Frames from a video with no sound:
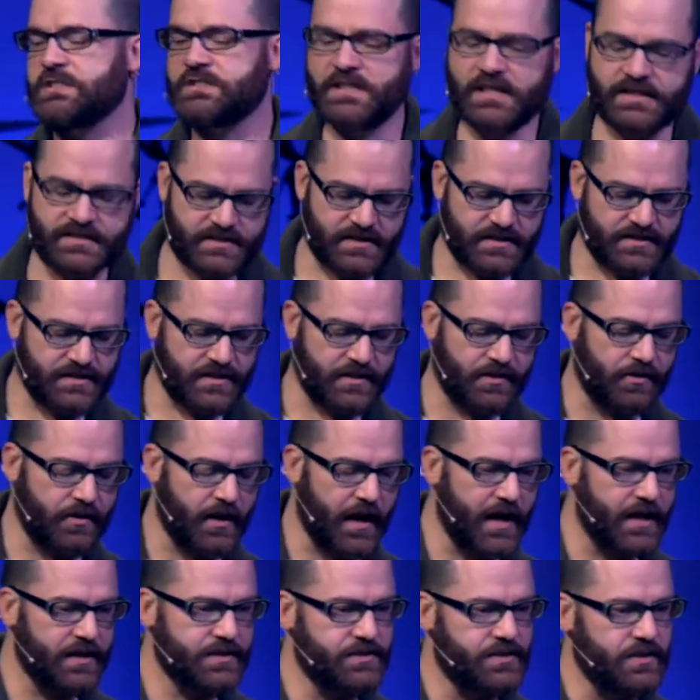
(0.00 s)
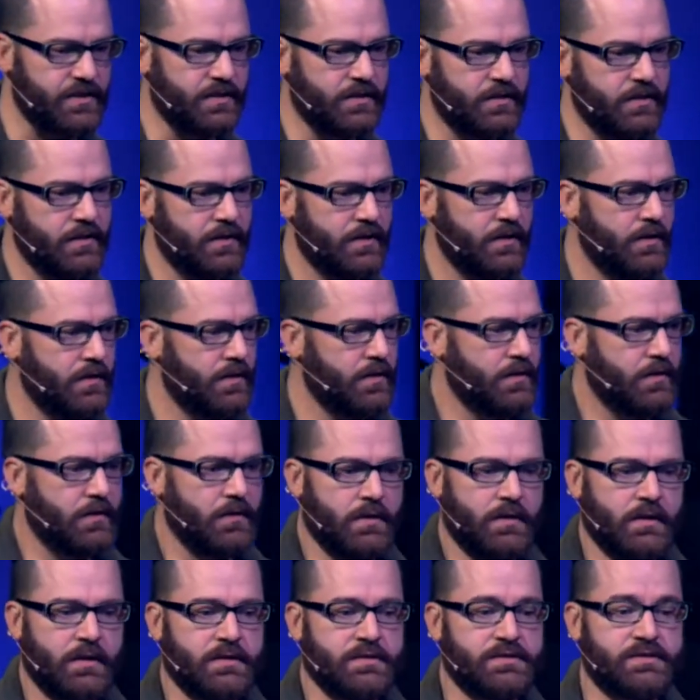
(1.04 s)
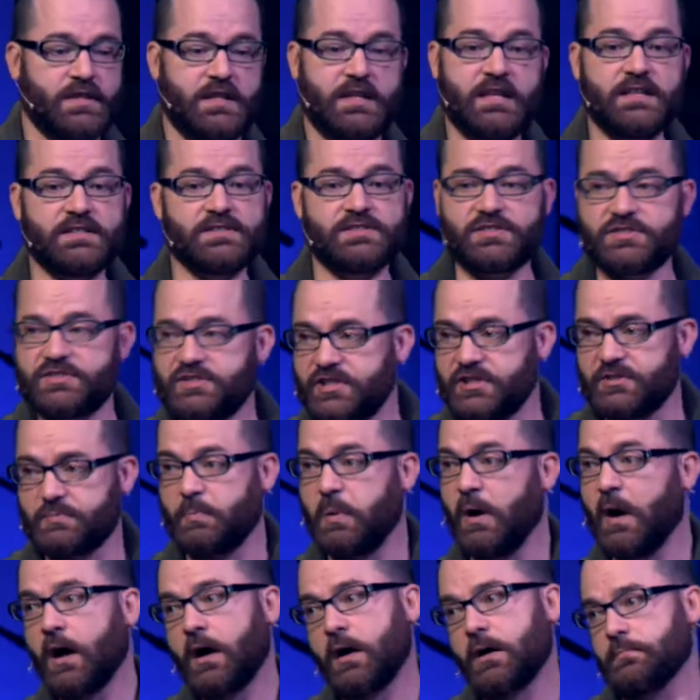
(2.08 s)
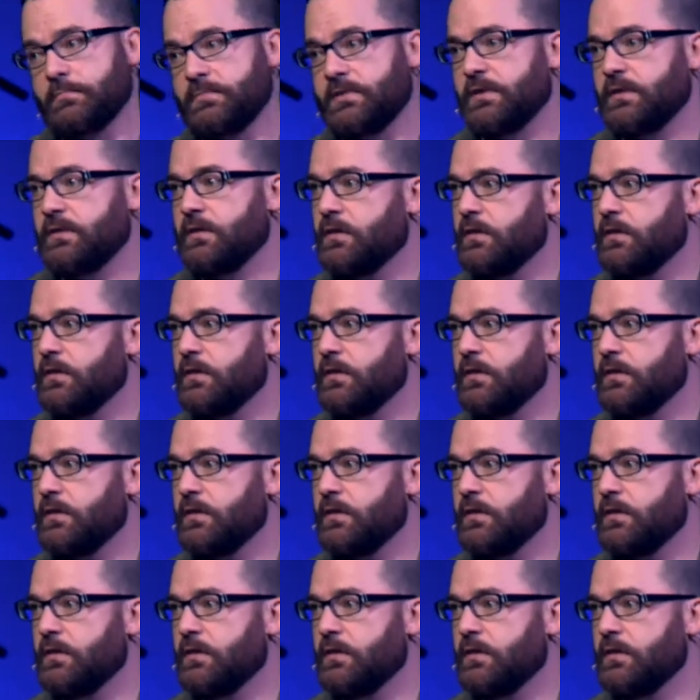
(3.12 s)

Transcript: has this interaction Zacchaeus is just pumped.